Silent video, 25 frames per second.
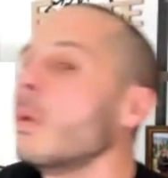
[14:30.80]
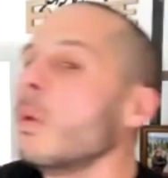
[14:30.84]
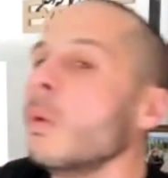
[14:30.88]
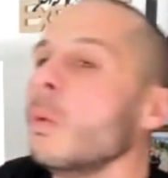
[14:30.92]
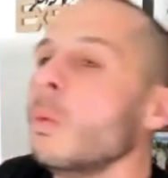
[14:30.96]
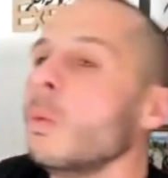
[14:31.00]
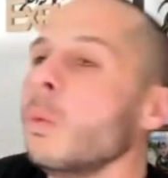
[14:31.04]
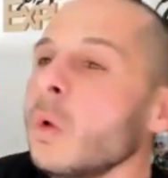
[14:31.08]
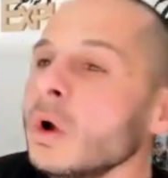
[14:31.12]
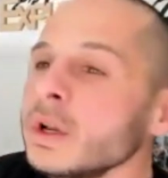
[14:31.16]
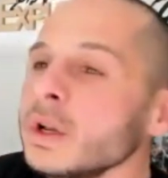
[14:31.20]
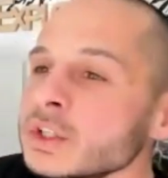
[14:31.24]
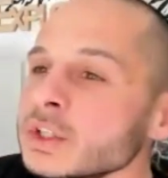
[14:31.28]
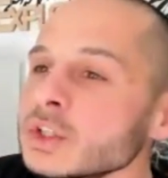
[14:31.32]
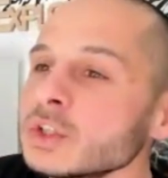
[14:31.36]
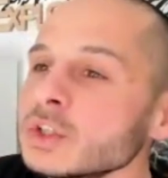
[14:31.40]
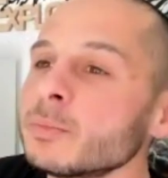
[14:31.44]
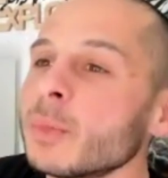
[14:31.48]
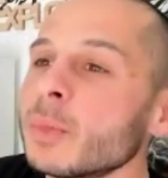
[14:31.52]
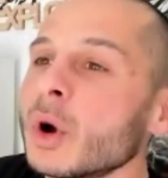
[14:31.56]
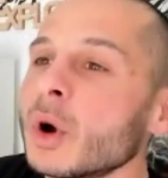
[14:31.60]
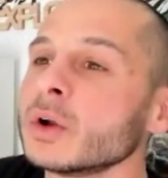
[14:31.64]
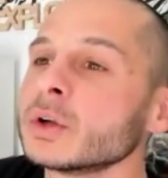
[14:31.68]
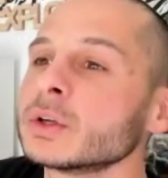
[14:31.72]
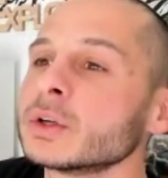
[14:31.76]
what
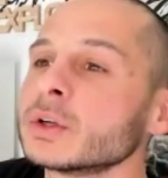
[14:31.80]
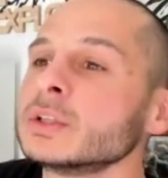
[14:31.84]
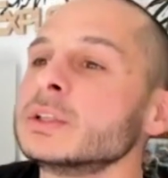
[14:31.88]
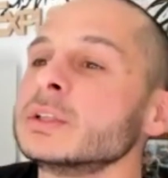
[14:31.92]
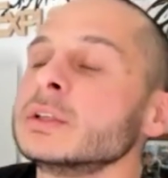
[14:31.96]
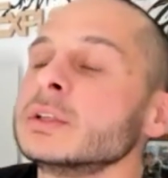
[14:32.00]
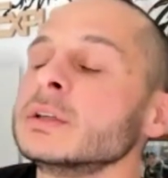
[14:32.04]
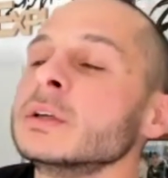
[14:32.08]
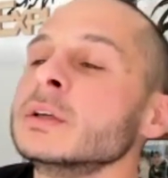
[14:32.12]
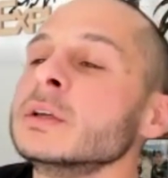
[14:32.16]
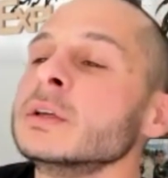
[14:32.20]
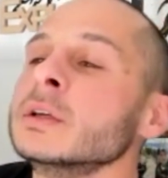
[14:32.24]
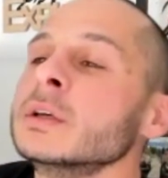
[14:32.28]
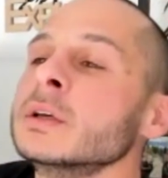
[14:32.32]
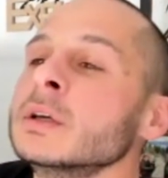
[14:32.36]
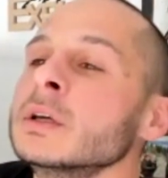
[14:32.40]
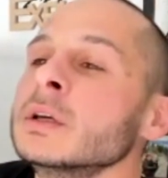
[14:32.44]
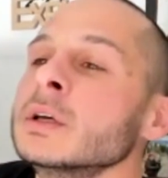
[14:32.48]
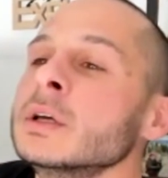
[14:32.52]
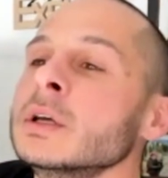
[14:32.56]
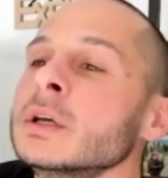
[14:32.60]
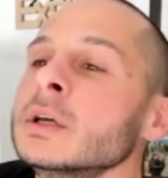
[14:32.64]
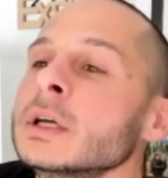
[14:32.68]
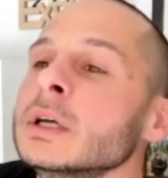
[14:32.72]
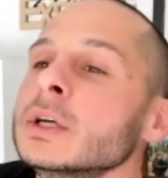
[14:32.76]
sparked
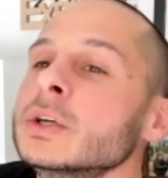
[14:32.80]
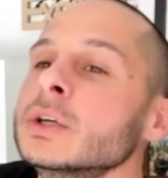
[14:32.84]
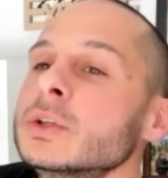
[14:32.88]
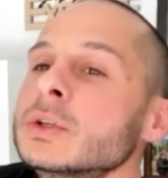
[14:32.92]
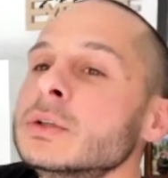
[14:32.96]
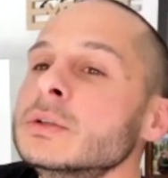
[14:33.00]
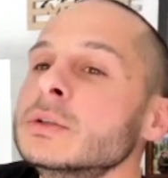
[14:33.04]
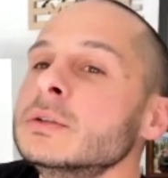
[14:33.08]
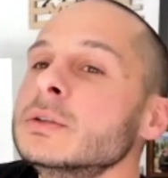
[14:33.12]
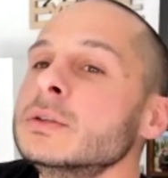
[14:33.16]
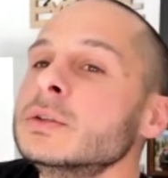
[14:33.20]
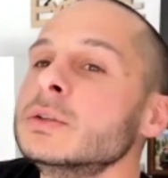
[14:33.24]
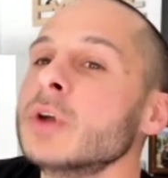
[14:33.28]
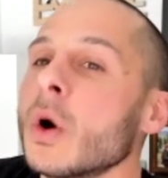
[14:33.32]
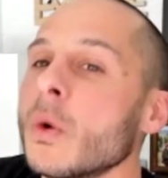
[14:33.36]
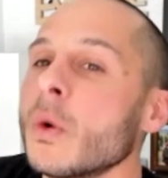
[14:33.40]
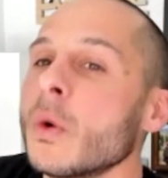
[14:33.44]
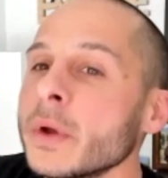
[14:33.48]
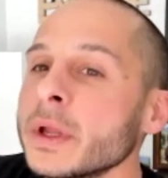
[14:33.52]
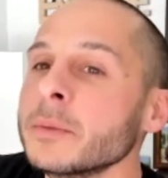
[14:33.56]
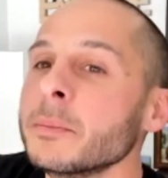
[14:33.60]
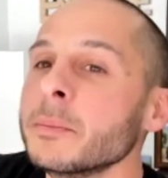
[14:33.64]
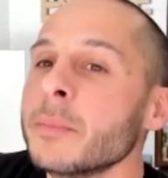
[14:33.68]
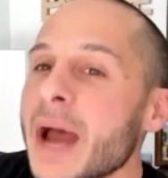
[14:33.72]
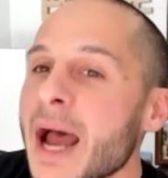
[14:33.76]

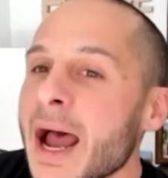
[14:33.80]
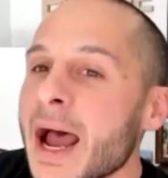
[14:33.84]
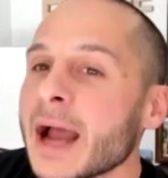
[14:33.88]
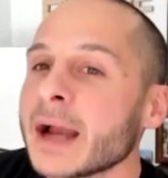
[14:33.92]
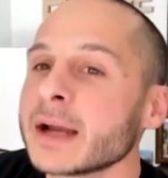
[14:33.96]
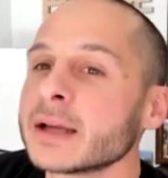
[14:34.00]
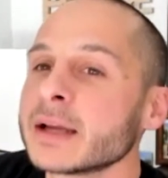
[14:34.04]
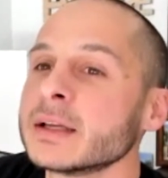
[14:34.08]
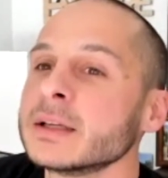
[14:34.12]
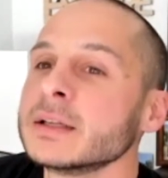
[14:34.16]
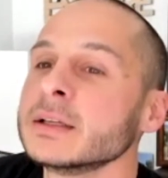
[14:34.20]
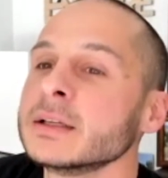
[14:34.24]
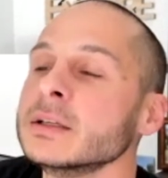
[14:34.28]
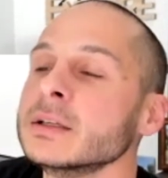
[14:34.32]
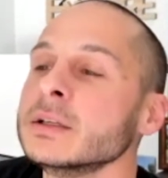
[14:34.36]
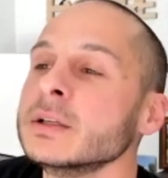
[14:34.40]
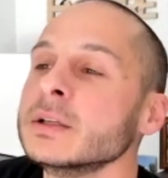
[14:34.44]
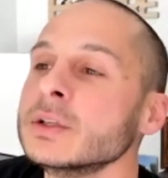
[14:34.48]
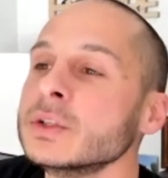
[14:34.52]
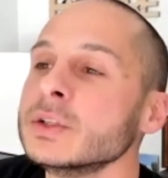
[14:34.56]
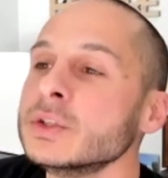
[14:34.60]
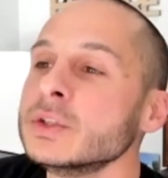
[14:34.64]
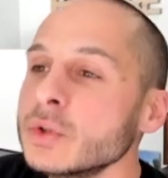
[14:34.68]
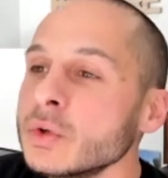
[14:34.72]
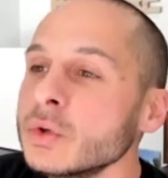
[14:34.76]
going back
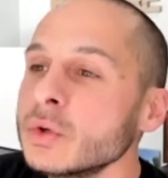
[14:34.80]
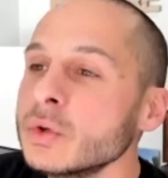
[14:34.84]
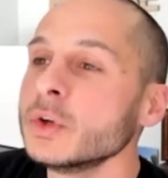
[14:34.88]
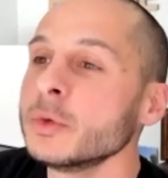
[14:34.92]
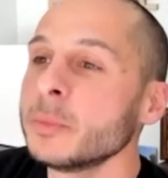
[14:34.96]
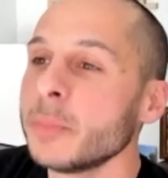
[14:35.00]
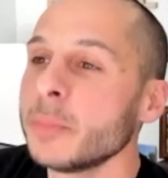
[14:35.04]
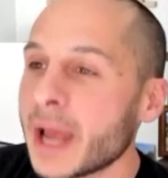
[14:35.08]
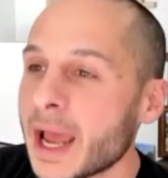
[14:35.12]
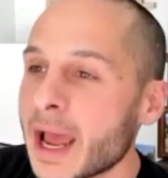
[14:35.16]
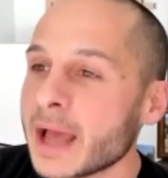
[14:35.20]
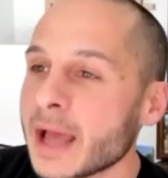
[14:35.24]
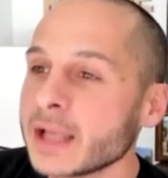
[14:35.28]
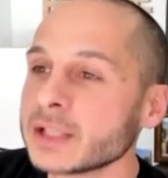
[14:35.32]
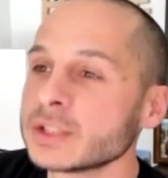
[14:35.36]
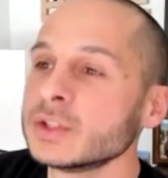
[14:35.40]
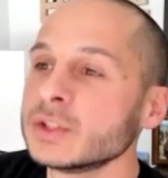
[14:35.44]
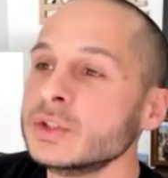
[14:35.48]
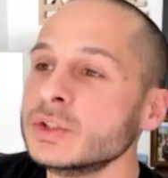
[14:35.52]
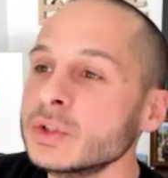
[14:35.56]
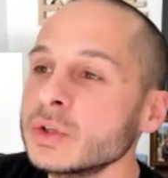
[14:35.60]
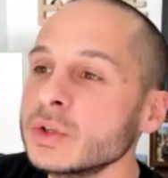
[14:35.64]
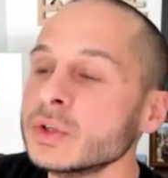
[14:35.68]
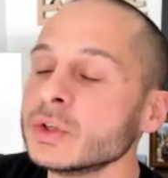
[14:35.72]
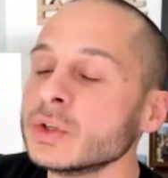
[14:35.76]
to your
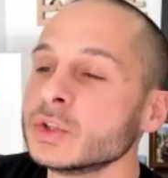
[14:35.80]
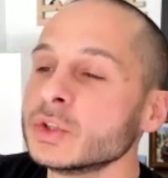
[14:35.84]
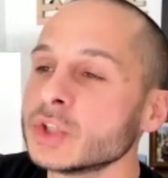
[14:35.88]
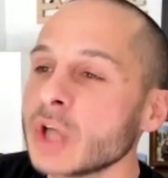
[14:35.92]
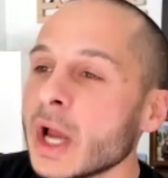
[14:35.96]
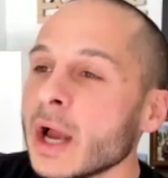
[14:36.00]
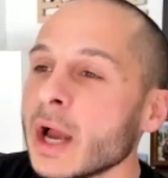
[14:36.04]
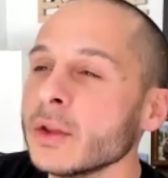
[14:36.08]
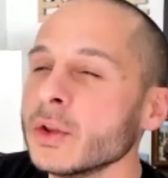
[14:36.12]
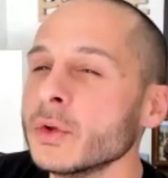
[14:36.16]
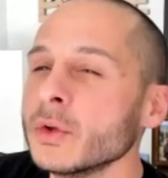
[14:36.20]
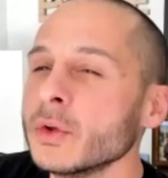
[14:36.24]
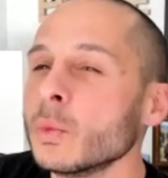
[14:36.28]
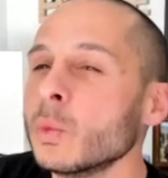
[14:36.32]
past, to your childhood?